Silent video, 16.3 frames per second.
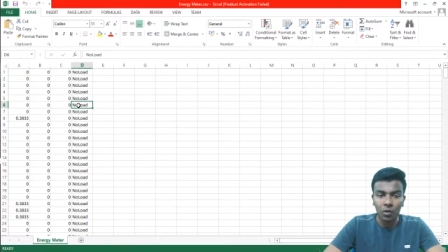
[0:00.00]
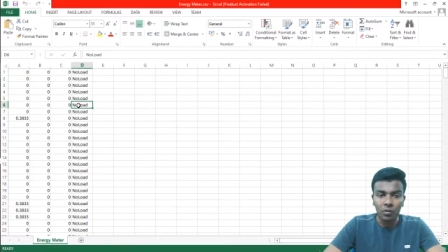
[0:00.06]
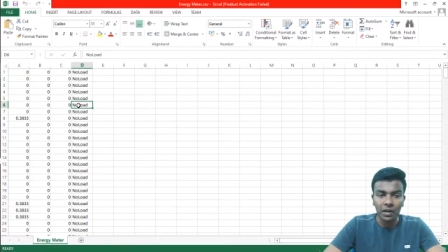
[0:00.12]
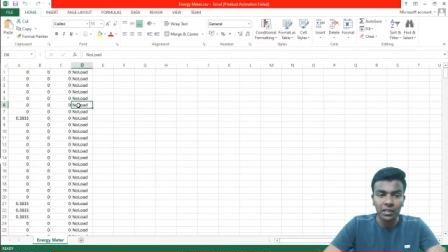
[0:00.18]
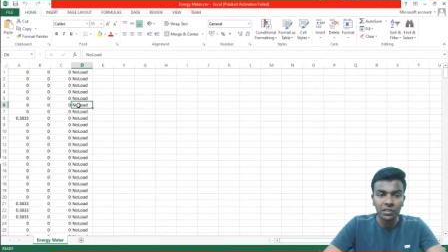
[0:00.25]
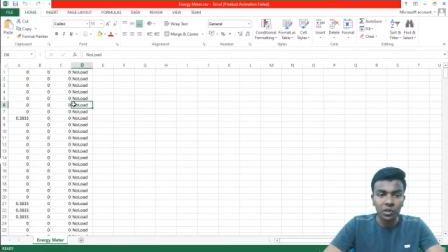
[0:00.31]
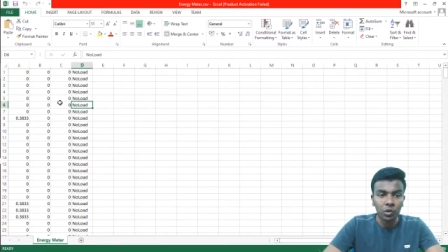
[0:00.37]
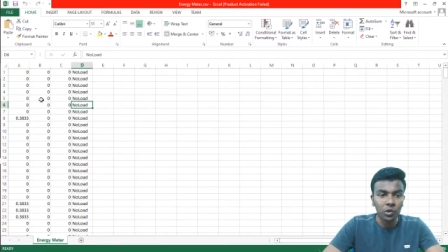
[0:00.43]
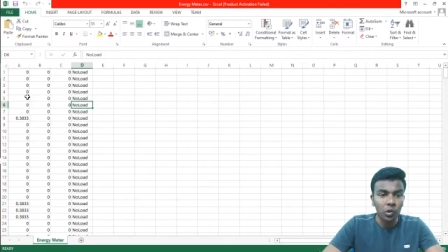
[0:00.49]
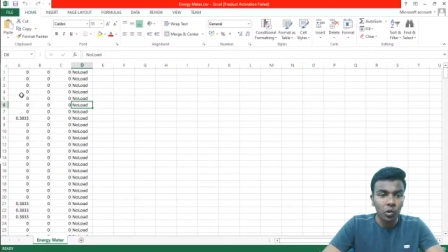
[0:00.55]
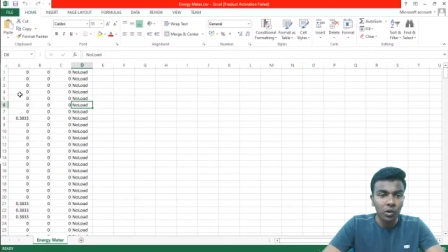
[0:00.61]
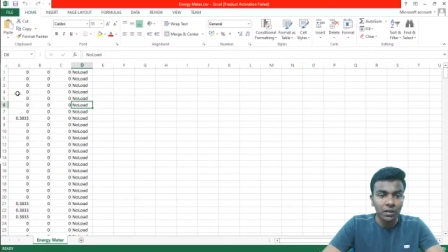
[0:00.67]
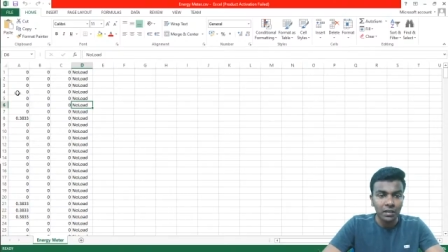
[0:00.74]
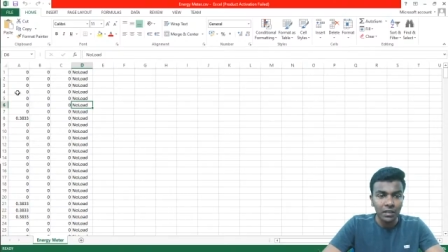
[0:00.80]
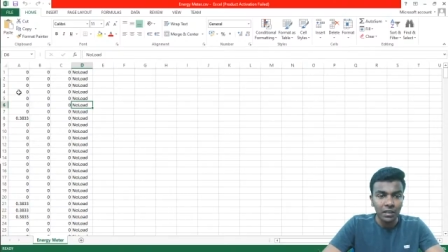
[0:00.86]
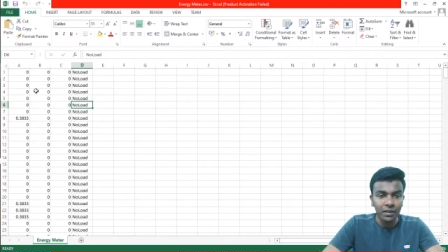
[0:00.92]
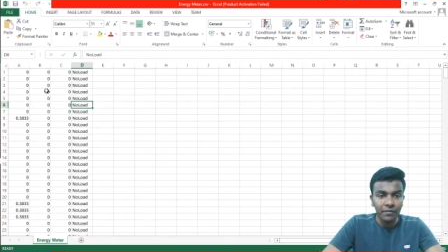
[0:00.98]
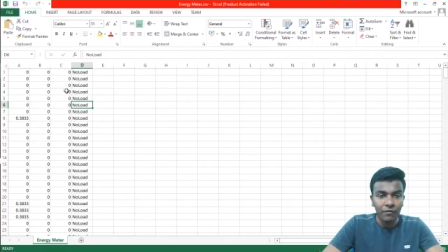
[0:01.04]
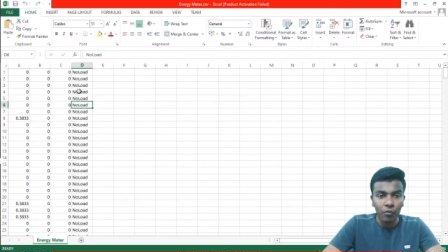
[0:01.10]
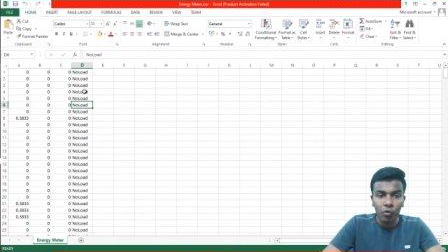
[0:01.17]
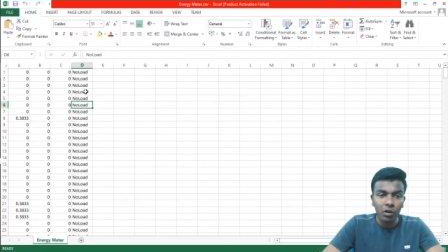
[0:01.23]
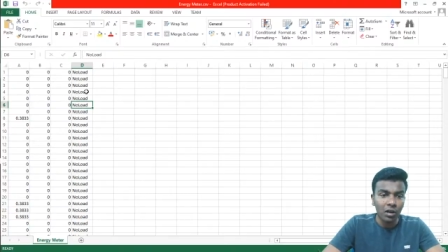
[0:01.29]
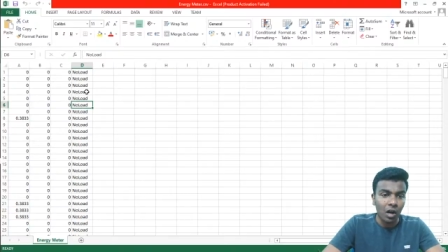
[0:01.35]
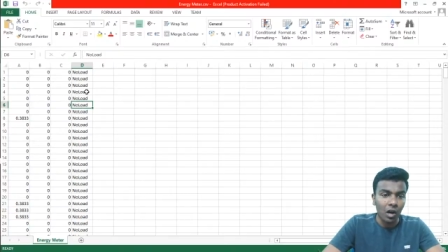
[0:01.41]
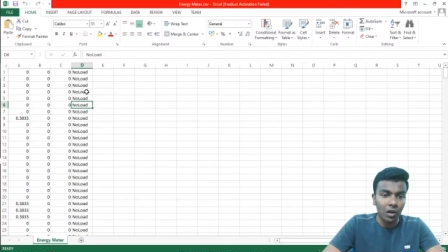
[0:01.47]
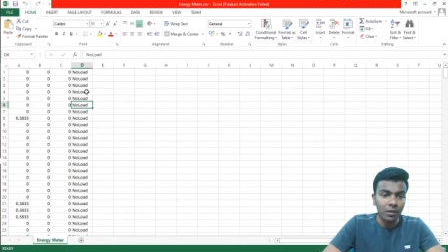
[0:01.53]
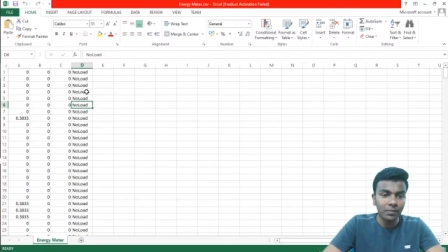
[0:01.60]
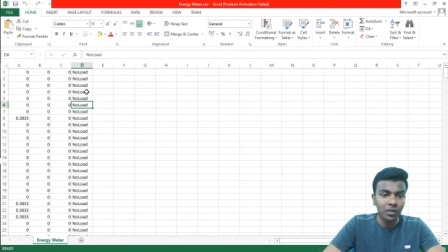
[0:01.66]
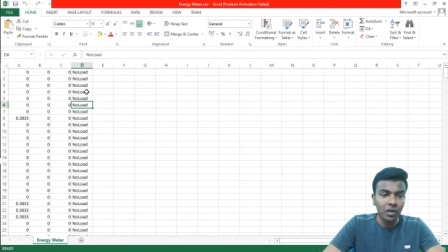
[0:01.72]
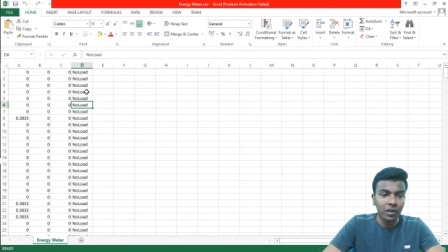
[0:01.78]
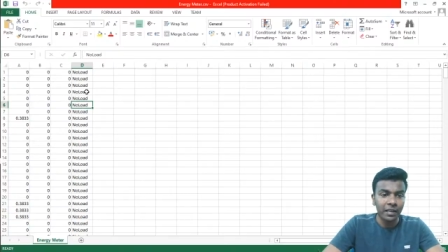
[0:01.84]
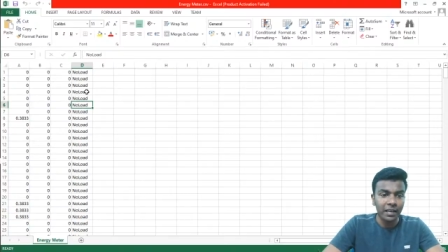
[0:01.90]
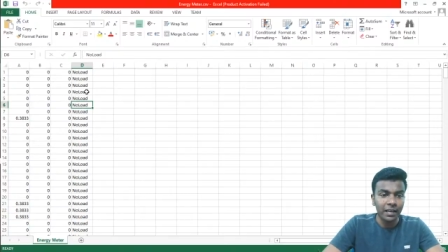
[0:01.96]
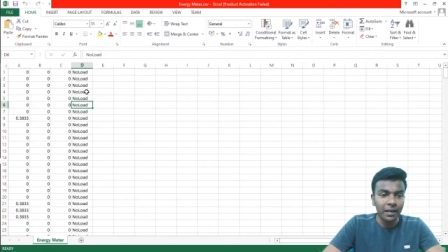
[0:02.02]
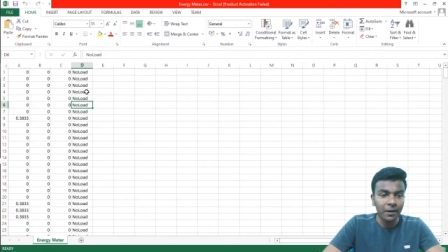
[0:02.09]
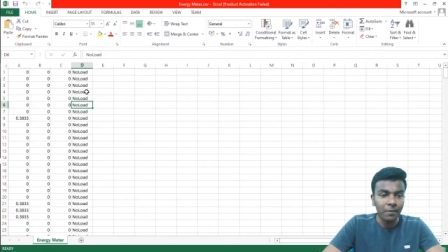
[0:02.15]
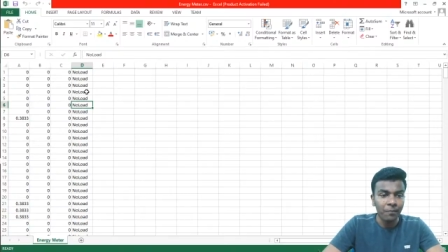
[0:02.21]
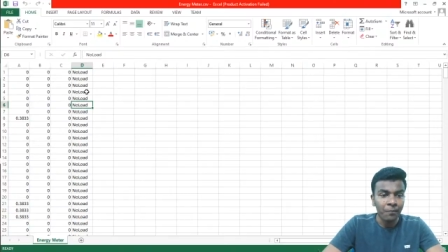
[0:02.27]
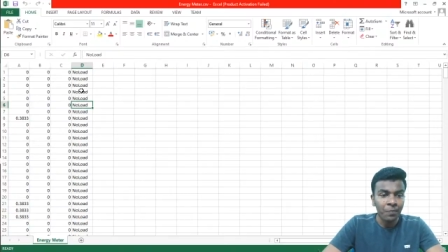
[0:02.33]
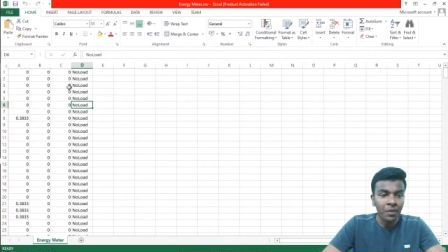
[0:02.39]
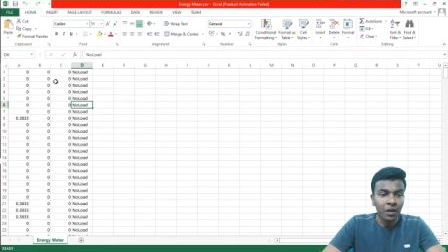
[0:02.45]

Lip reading: Okay, so totally 4 columns are here.